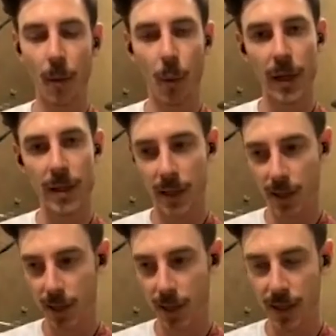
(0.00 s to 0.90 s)
what is
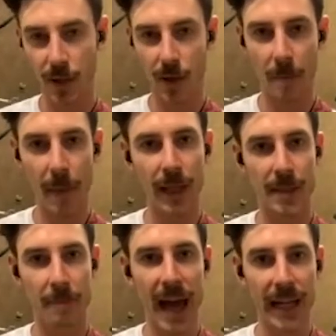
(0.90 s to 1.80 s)
considered
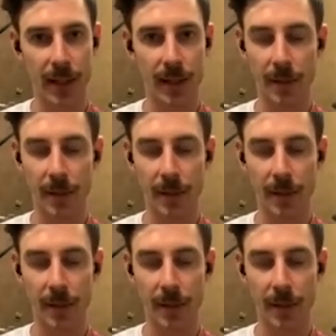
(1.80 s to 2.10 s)
melismatic.